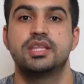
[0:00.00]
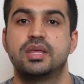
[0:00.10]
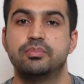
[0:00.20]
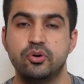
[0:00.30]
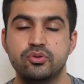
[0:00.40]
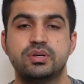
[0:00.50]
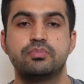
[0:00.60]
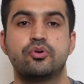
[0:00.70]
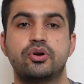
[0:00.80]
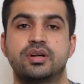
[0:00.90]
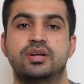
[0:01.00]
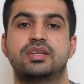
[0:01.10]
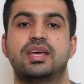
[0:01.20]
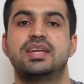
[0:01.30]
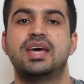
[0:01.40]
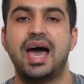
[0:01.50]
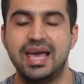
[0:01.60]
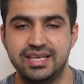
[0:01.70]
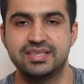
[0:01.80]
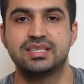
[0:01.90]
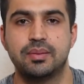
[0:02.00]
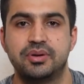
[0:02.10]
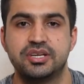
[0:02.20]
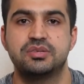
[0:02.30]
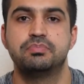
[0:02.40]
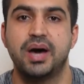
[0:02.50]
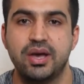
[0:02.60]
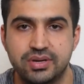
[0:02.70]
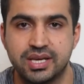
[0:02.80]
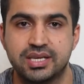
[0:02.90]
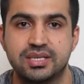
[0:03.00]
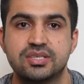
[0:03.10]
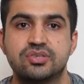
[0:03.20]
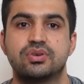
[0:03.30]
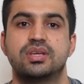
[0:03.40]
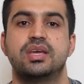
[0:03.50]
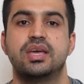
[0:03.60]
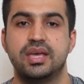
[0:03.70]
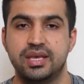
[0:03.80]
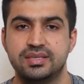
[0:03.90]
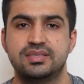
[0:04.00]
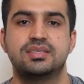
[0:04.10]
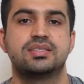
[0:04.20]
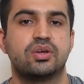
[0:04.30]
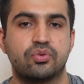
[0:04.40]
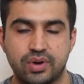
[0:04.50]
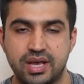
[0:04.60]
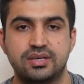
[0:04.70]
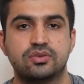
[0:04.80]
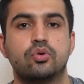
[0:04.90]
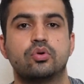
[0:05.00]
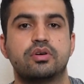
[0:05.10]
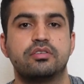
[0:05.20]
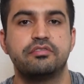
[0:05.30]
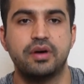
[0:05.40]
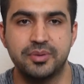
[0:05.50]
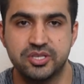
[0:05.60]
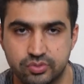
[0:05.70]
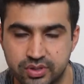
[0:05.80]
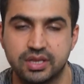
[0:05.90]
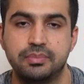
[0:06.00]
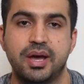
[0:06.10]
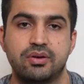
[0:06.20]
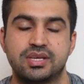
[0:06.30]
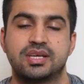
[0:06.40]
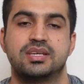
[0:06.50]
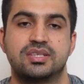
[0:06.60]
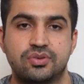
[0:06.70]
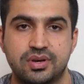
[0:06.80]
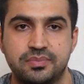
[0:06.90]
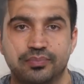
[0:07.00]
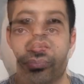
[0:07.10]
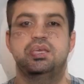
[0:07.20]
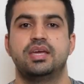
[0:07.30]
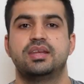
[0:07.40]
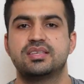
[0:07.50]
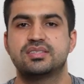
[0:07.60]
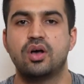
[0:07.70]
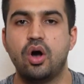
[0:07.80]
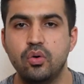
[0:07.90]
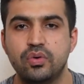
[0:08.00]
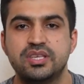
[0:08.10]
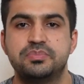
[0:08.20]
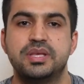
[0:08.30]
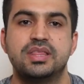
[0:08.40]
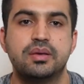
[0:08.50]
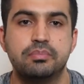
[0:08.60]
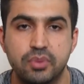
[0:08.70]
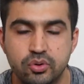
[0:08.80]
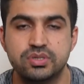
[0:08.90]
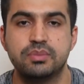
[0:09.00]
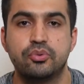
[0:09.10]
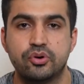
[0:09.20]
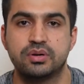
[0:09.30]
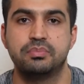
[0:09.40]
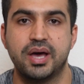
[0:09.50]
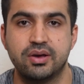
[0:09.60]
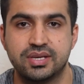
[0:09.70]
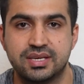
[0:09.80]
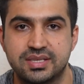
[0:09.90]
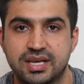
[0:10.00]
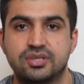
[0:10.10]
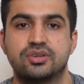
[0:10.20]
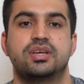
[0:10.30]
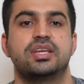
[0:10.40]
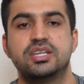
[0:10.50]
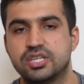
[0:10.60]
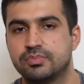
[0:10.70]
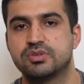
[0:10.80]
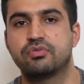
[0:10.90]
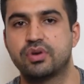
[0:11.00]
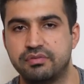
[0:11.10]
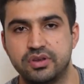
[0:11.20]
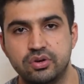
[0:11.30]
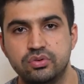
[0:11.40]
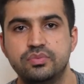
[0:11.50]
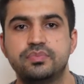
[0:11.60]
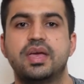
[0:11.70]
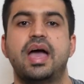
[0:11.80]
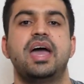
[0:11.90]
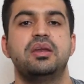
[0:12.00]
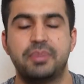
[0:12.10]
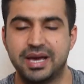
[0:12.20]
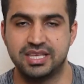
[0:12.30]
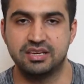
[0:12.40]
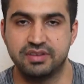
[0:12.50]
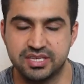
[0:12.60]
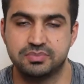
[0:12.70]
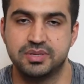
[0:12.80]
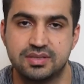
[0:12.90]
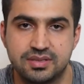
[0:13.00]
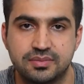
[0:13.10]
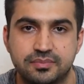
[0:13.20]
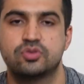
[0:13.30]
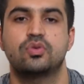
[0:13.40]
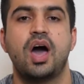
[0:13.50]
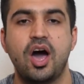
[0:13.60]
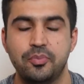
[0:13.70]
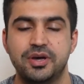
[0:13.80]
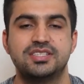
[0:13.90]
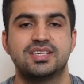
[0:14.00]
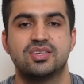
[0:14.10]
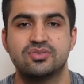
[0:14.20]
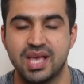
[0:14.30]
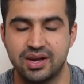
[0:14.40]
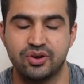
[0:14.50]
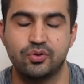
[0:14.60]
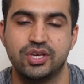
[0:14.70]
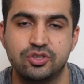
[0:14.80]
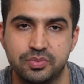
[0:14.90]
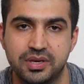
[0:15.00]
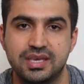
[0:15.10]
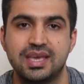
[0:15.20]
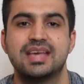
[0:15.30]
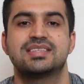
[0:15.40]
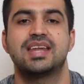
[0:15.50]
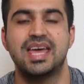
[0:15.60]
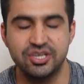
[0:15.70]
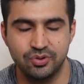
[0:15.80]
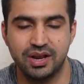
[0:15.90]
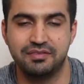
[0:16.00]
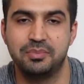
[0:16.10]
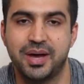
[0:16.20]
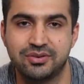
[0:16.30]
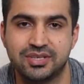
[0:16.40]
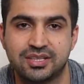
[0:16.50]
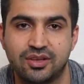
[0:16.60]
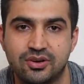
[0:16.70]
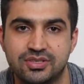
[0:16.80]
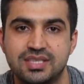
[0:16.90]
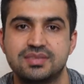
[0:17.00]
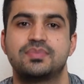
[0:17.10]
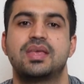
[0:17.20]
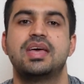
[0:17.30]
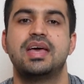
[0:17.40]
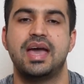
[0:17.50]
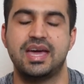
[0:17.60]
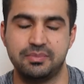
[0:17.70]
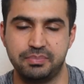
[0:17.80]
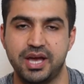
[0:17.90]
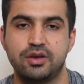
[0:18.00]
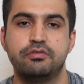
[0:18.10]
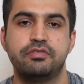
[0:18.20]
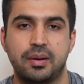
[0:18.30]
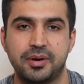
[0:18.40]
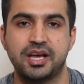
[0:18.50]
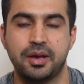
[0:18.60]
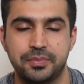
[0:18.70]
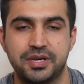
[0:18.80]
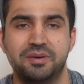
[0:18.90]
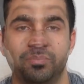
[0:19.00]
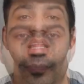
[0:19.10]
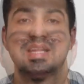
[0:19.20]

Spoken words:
The most important and highly established biotech industry is the red or pharmaceutical biotech industry. It has always been the most important biotech sector in terms of revenue and by the investments. So how much is your salary going to be as an entry-level biotechnologist at a biopharma company?